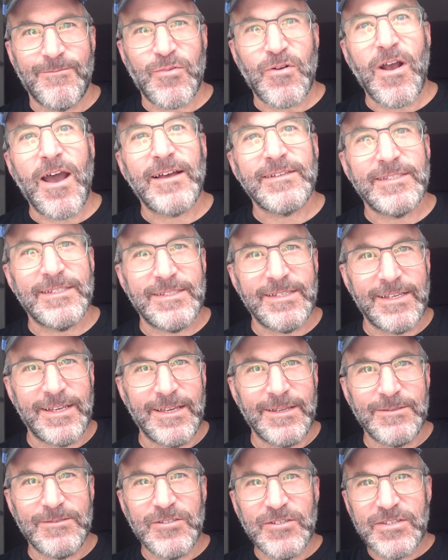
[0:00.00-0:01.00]
processing
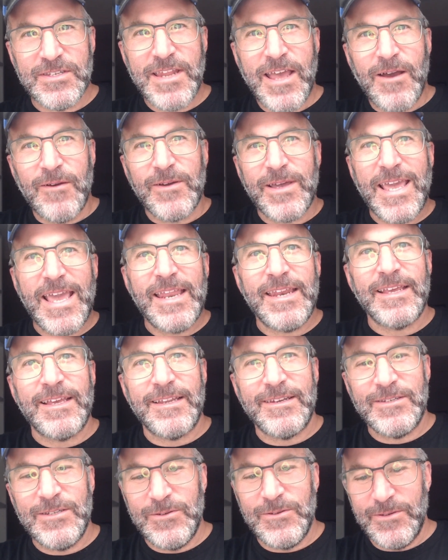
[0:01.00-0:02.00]
it, just now getting
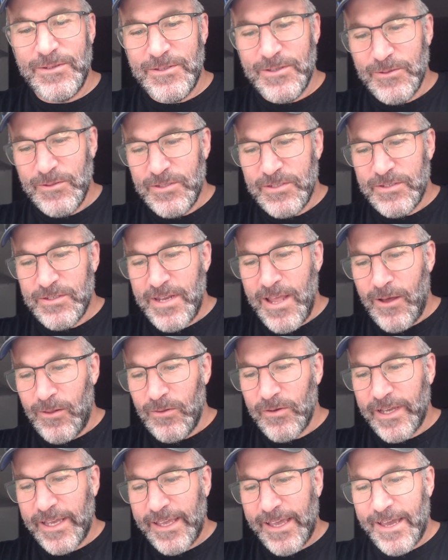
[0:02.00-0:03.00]
it to it. So just now
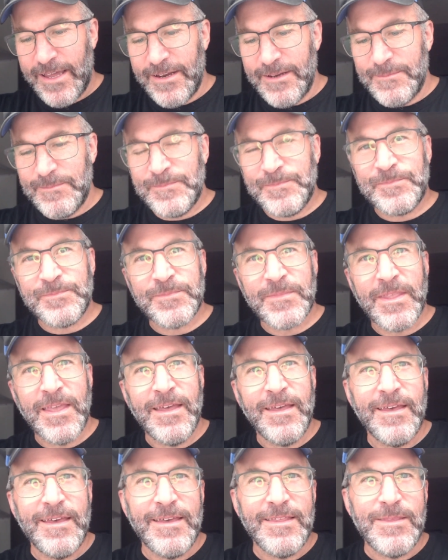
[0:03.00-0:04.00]
looking at it.
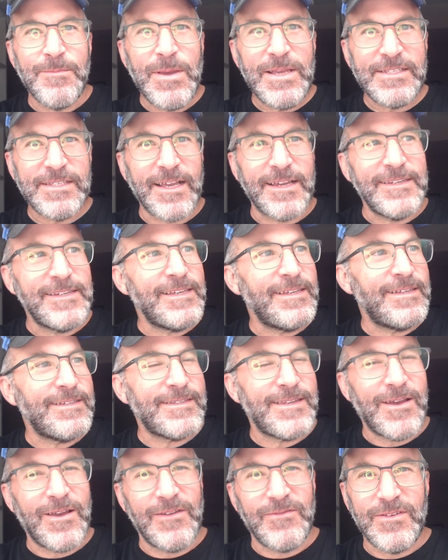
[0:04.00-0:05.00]
The basic idea
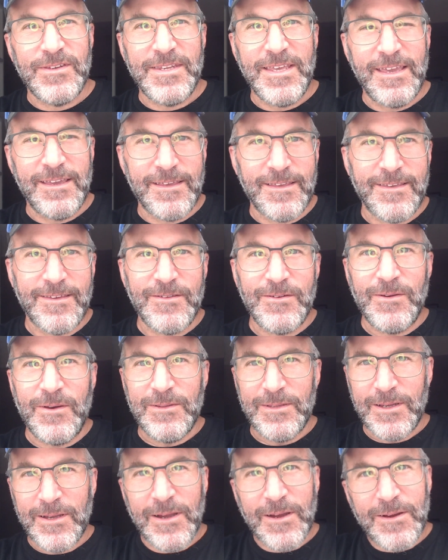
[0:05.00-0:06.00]
is now I have to take, all
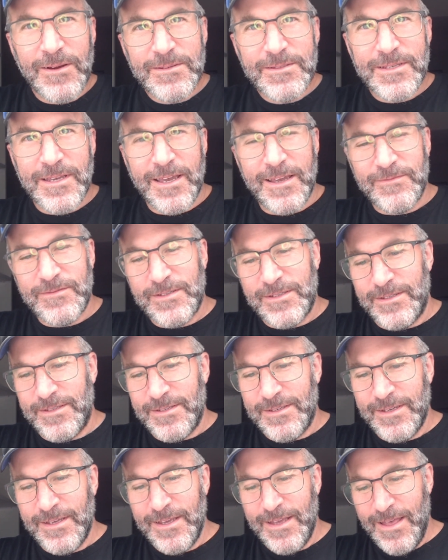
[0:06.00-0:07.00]
the cards, I have
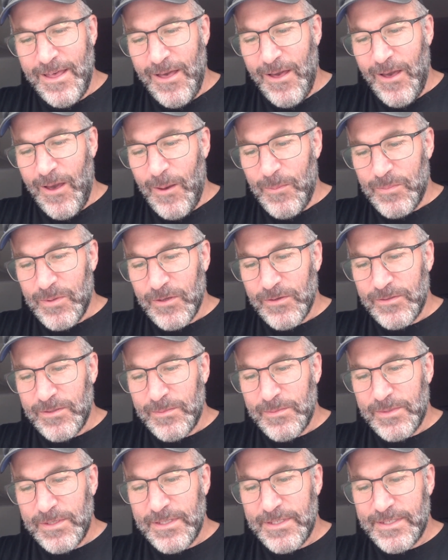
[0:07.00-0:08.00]
to upload
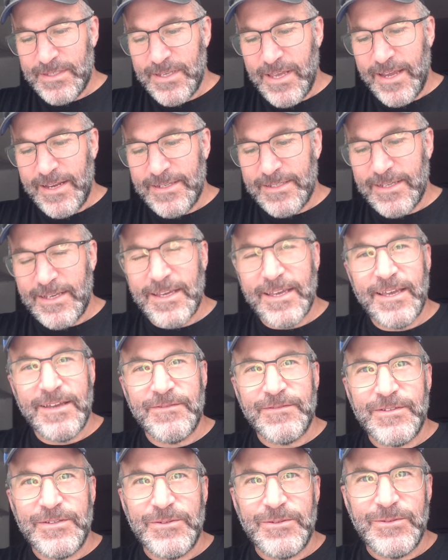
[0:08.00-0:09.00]
them to the site, I
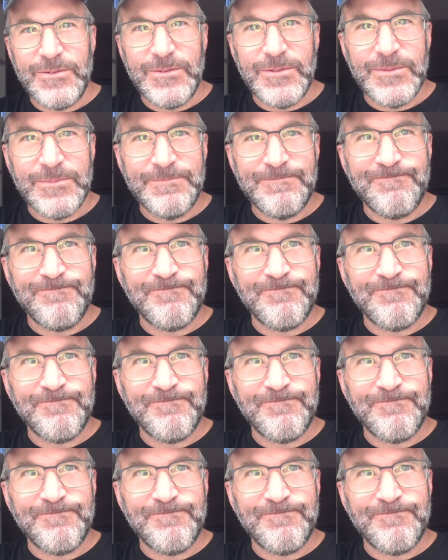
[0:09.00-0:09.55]
have to,